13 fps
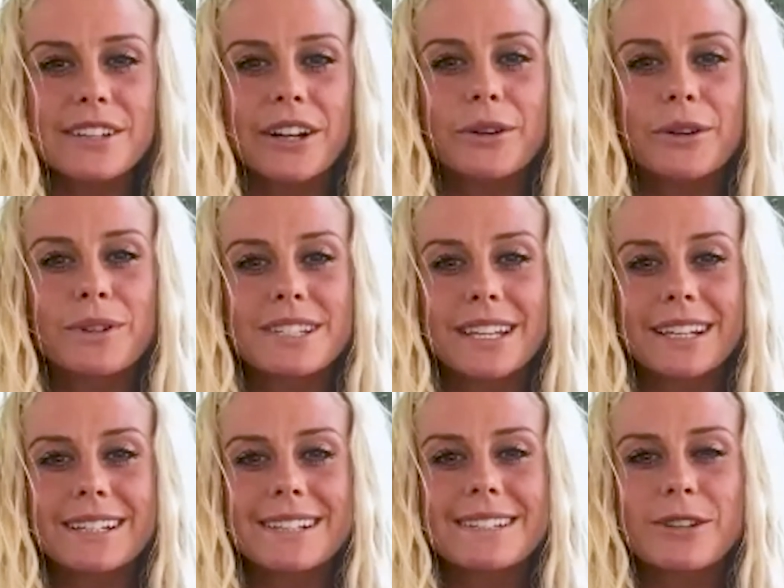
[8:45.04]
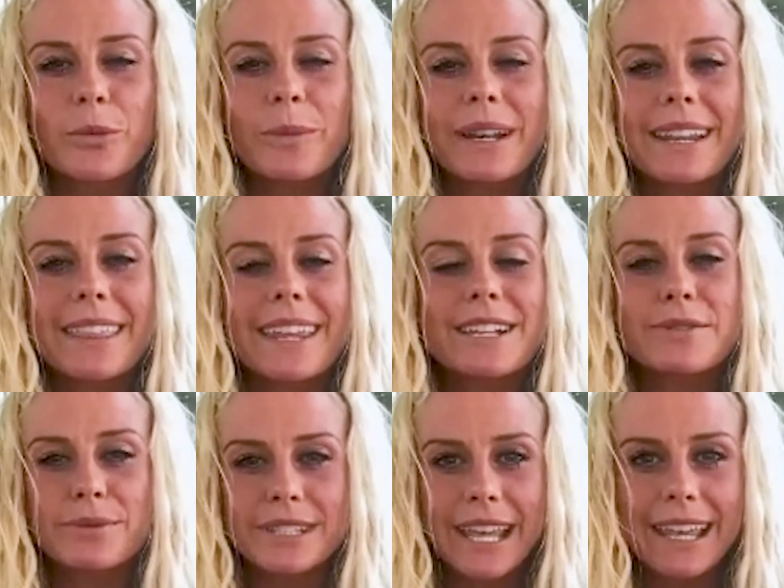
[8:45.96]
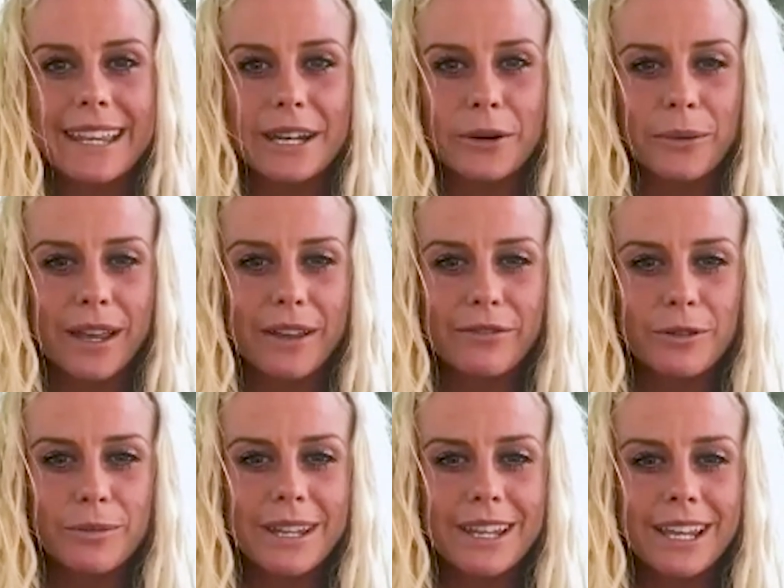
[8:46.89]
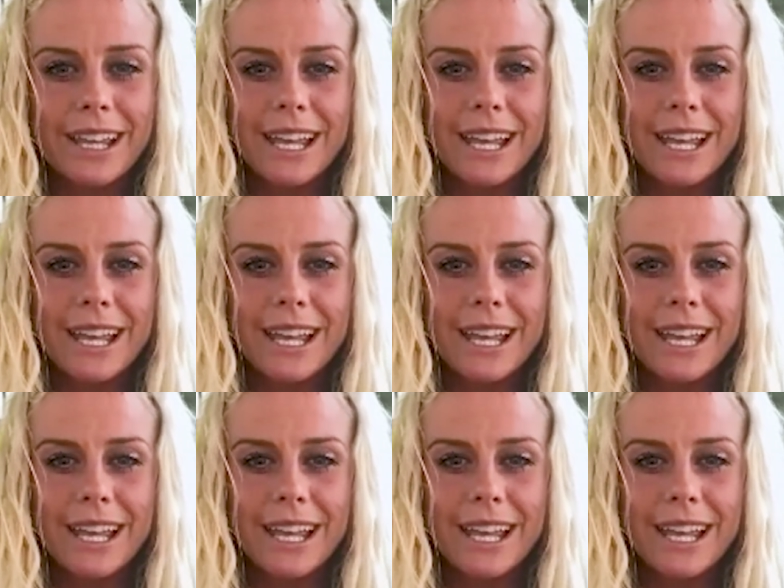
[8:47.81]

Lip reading: started was that so many things were taken away from me.